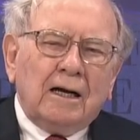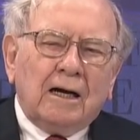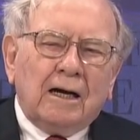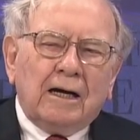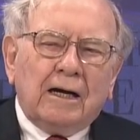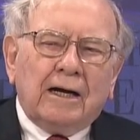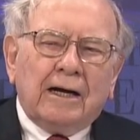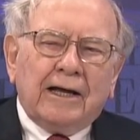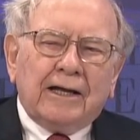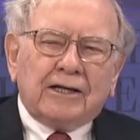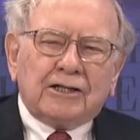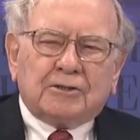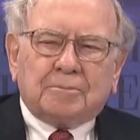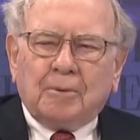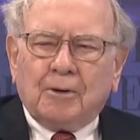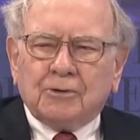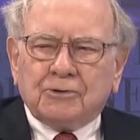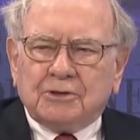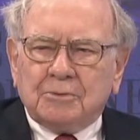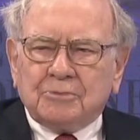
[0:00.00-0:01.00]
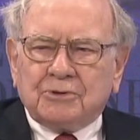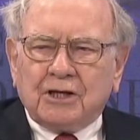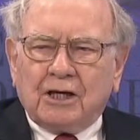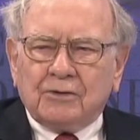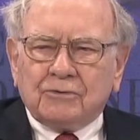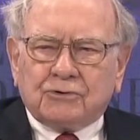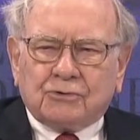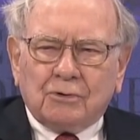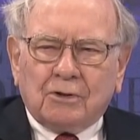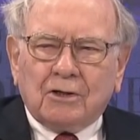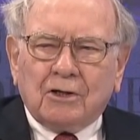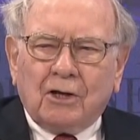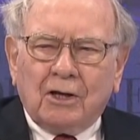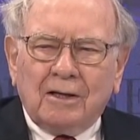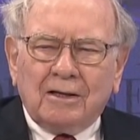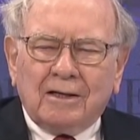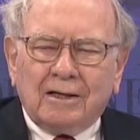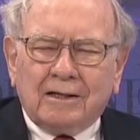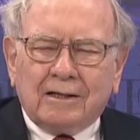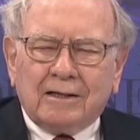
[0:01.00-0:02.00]
uh, and expose themselves to a lo
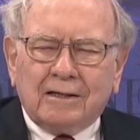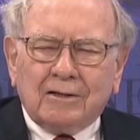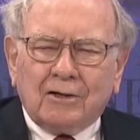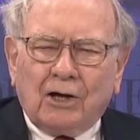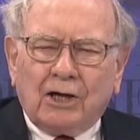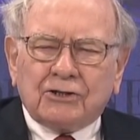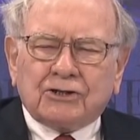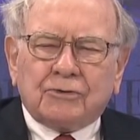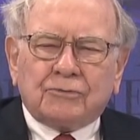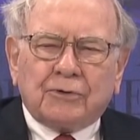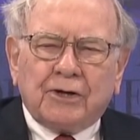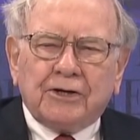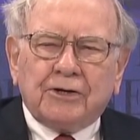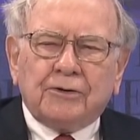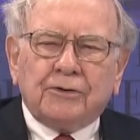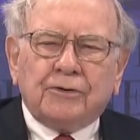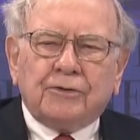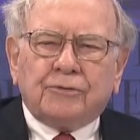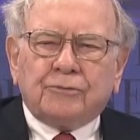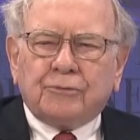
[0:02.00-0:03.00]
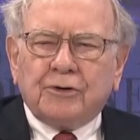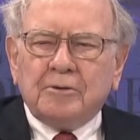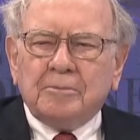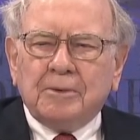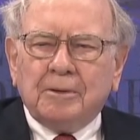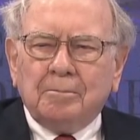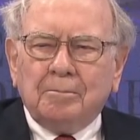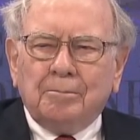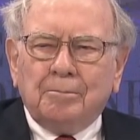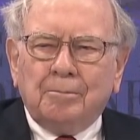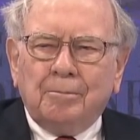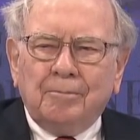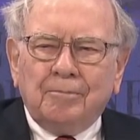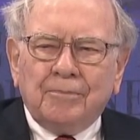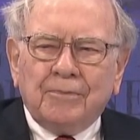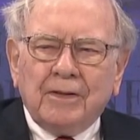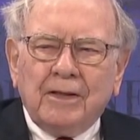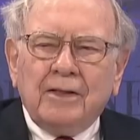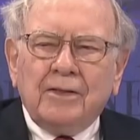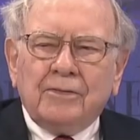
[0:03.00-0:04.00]
uh, loss of greater than three
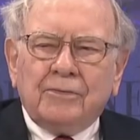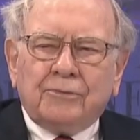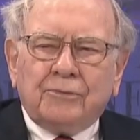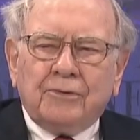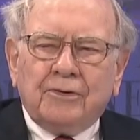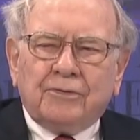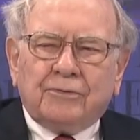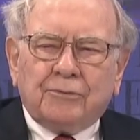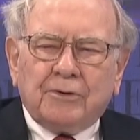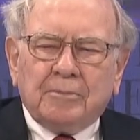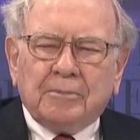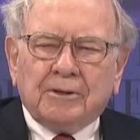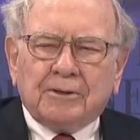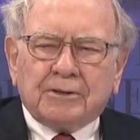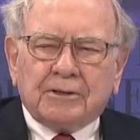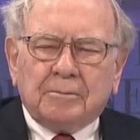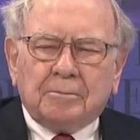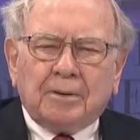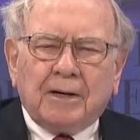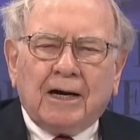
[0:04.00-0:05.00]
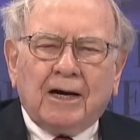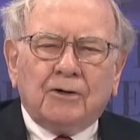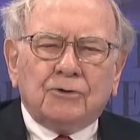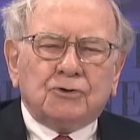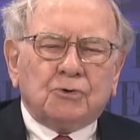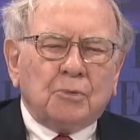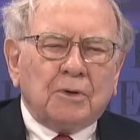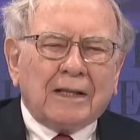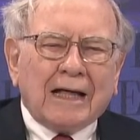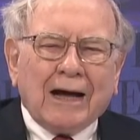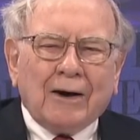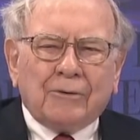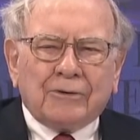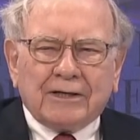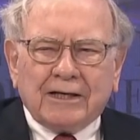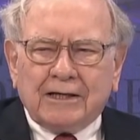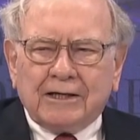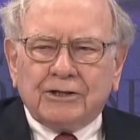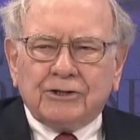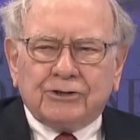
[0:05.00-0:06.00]
three billion pounds without
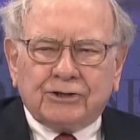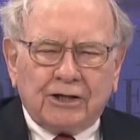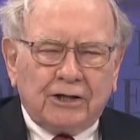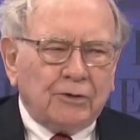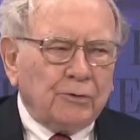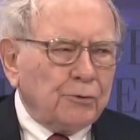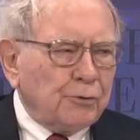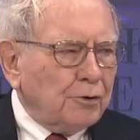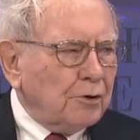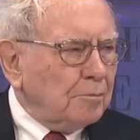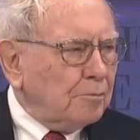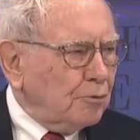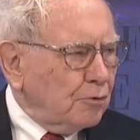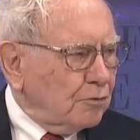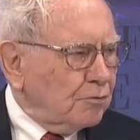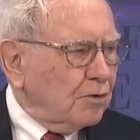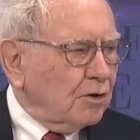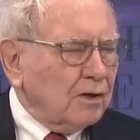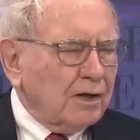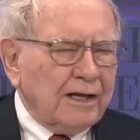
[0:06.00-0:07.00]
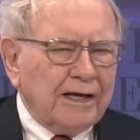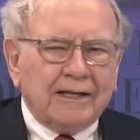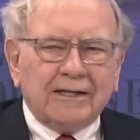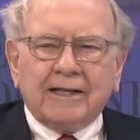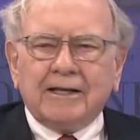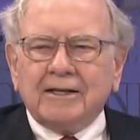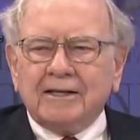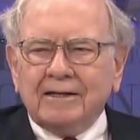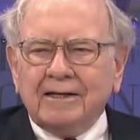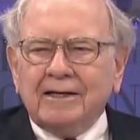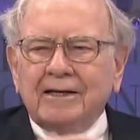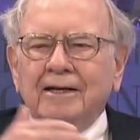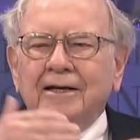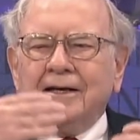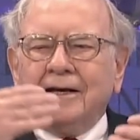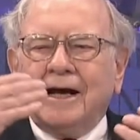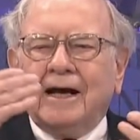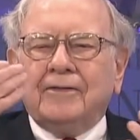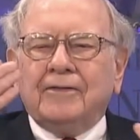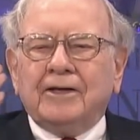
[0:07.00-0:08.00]
getting shareholder approval, and they
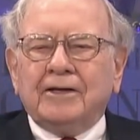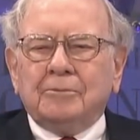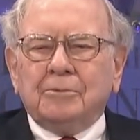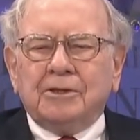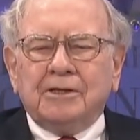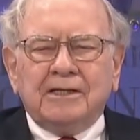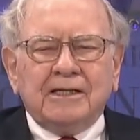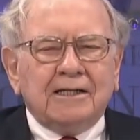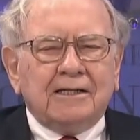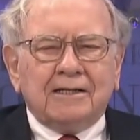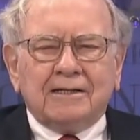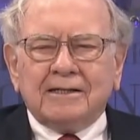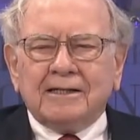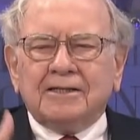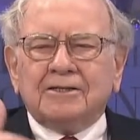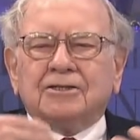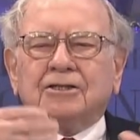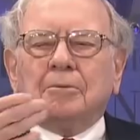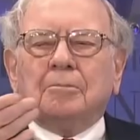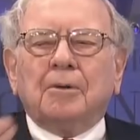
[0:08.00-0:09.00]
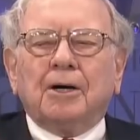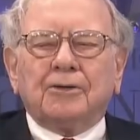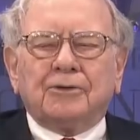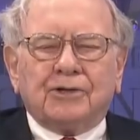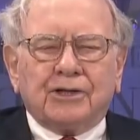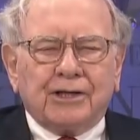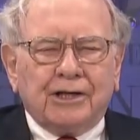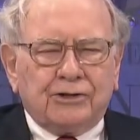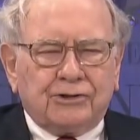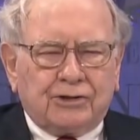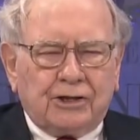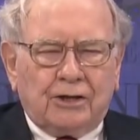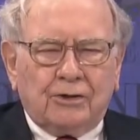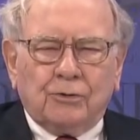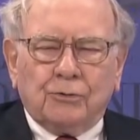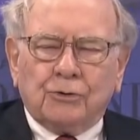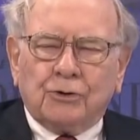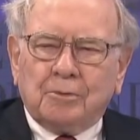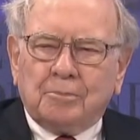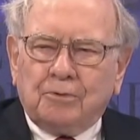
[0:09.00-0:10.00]
and they would need at least a month to get
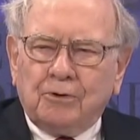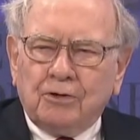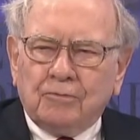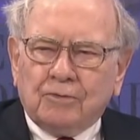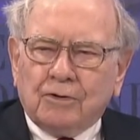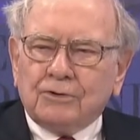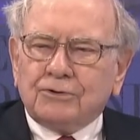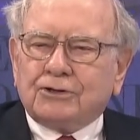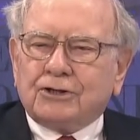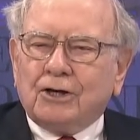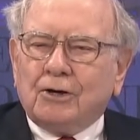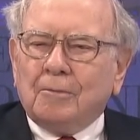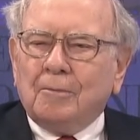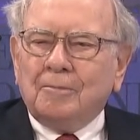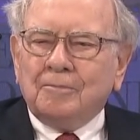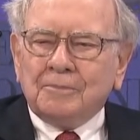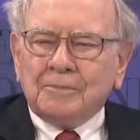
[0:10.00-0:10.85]
shareholder approval. So